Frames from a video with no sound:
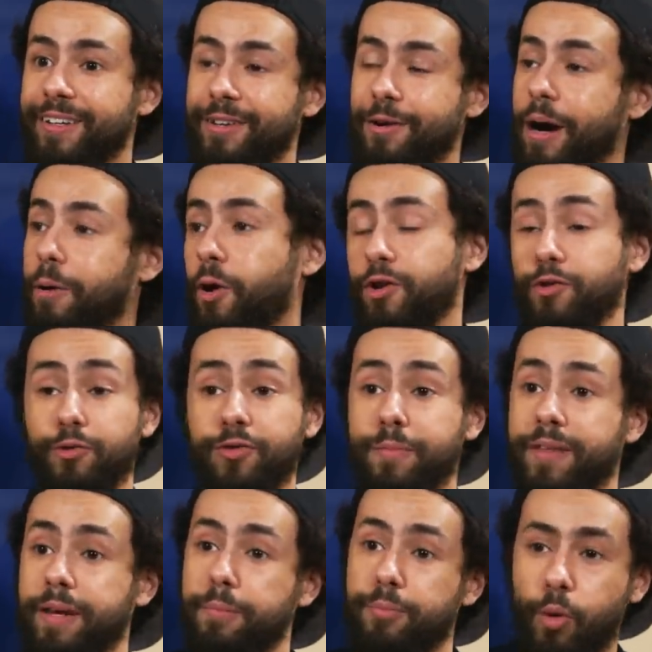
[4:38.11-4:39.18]
I want to do
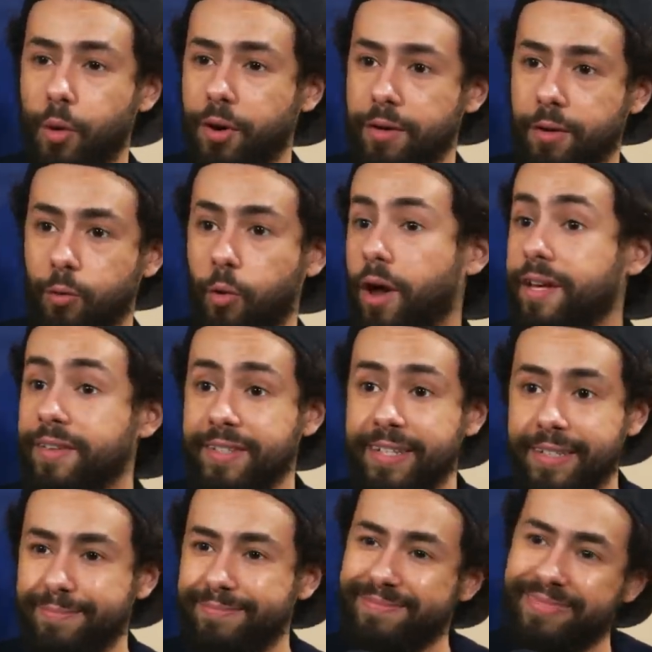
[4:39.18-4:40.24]
something important. What is
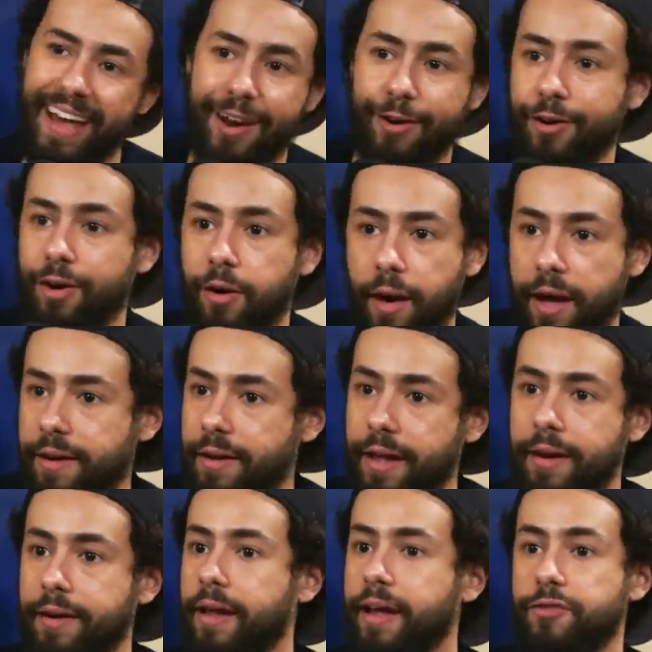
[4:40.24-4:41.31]
it? I don't know. I
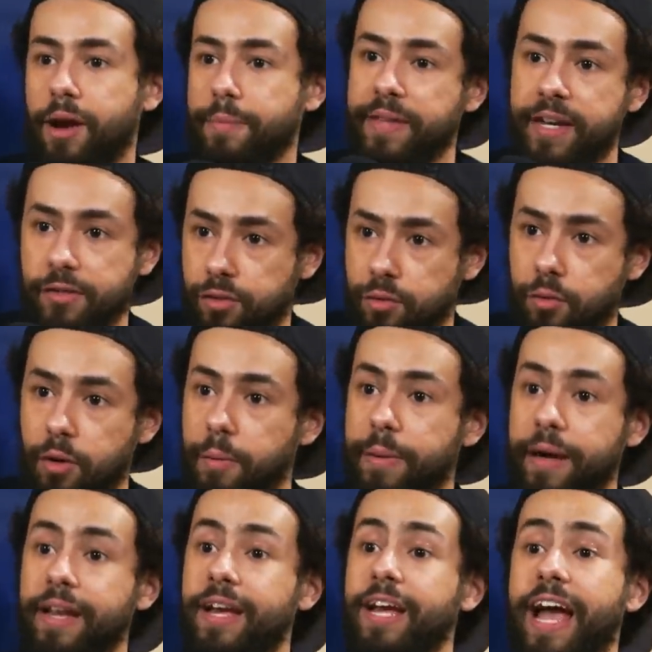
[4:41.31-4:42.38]
dropped out of school,
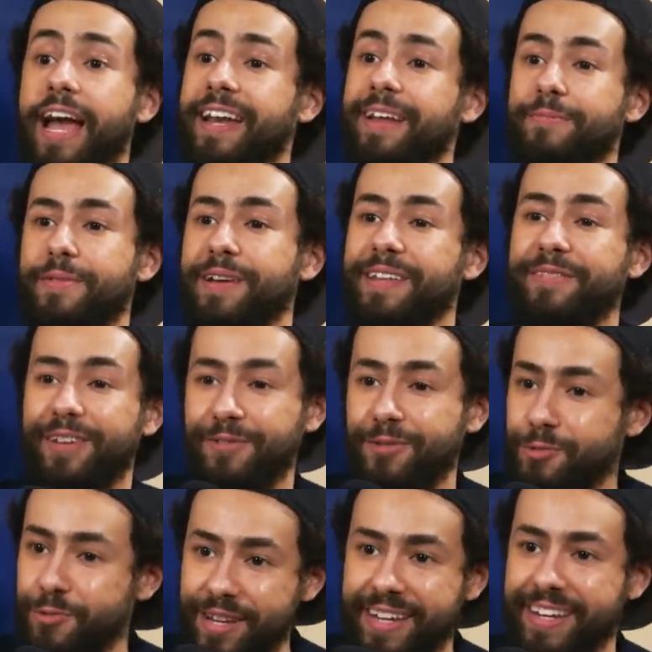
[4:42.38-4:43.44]
but even if
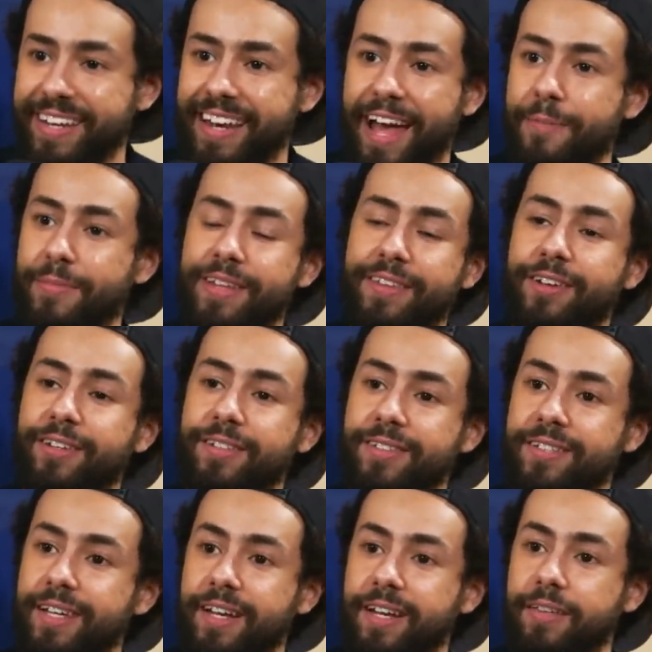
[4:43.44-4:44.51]
you didn't, I mean,
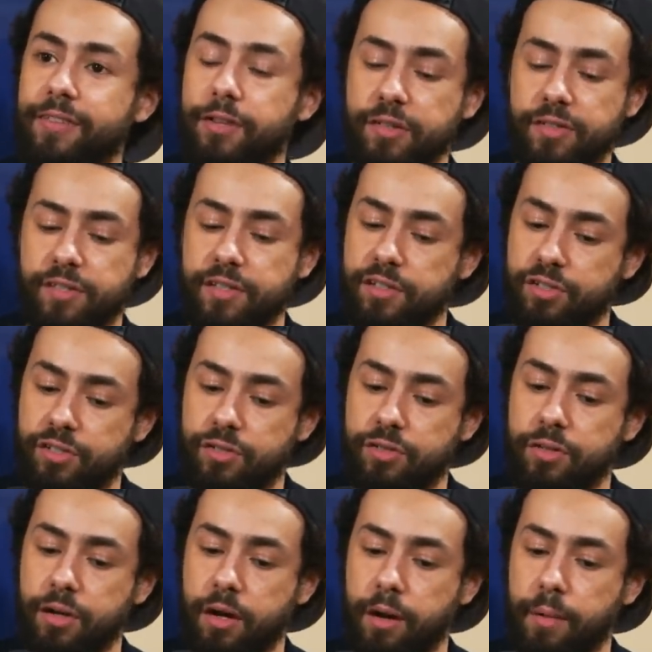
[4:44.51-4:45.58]
there's this
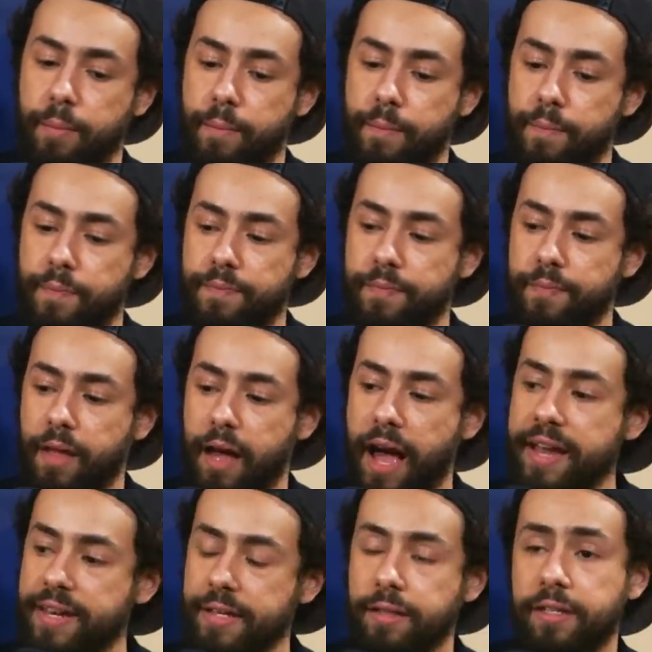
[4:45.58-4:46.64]

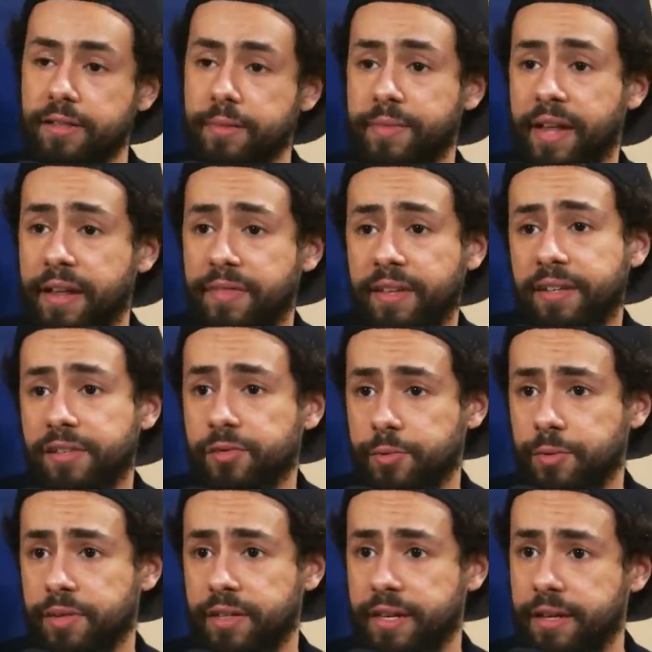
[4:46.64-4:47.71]
idealism that I think is
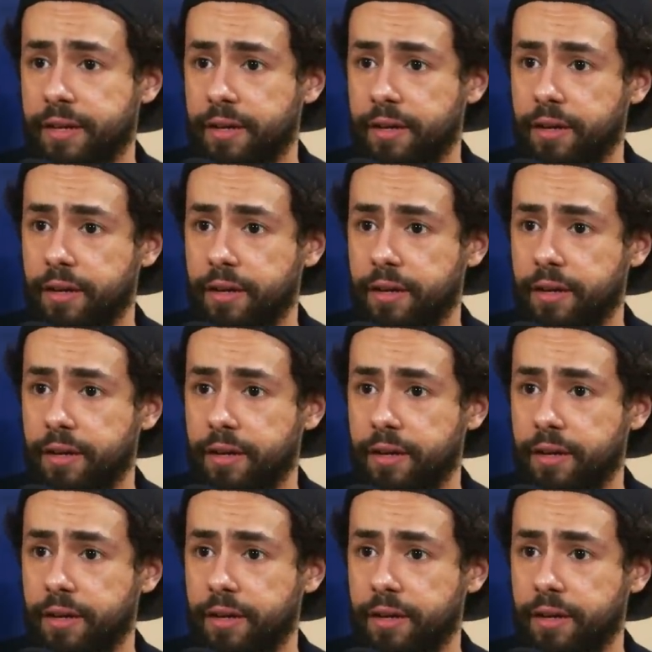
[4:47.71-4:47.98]
really